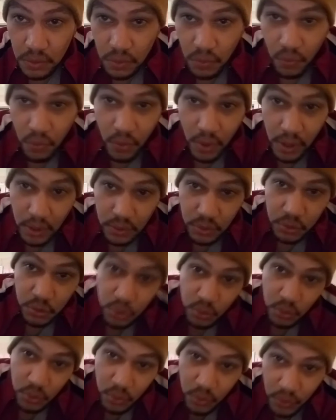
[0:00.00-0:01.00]
1,
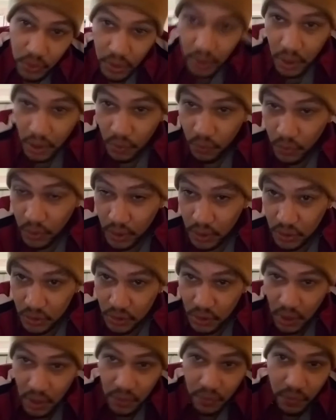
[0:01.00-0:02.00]
2, and we're gonna
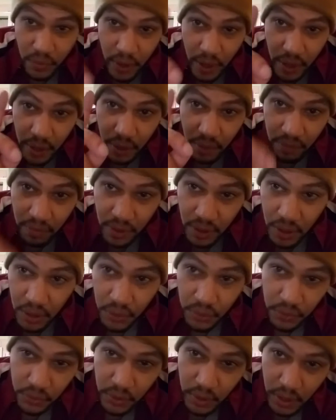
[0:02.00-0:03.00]
start right
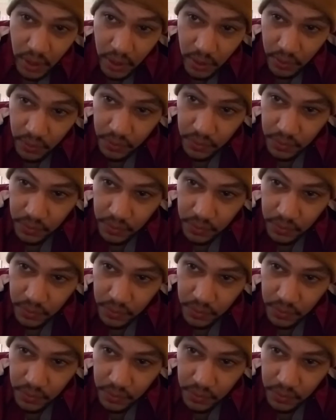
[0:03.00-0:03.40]
about now.